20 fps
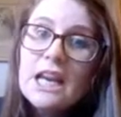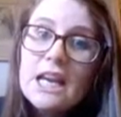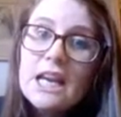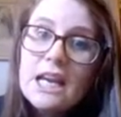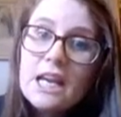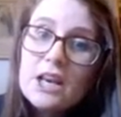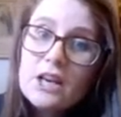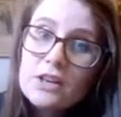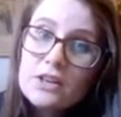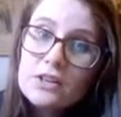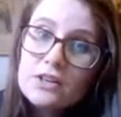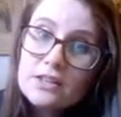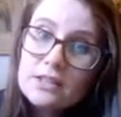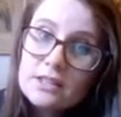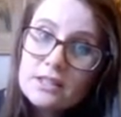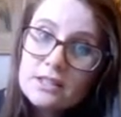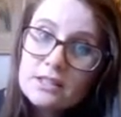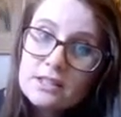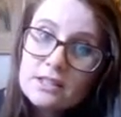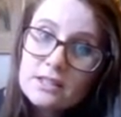Here's
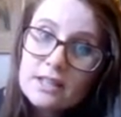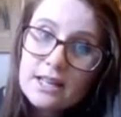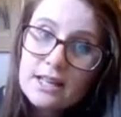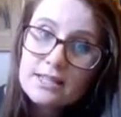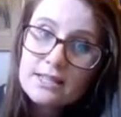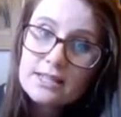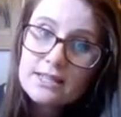that